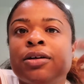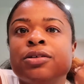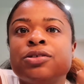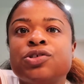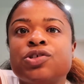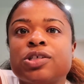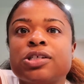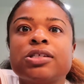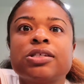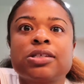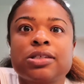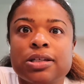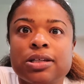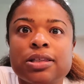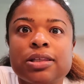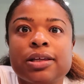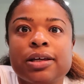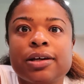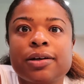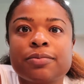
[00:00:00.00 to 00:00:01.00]
just
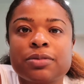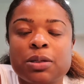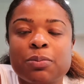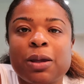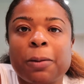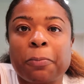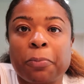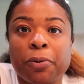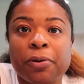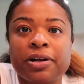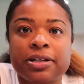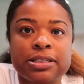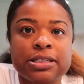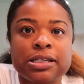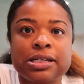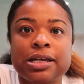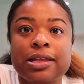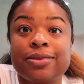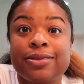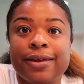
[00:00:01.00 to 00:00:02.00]
send them to be
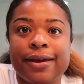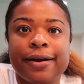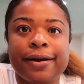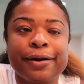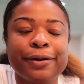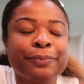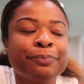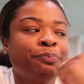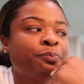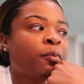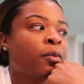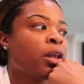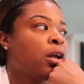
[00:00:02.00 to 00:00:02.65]
printed there.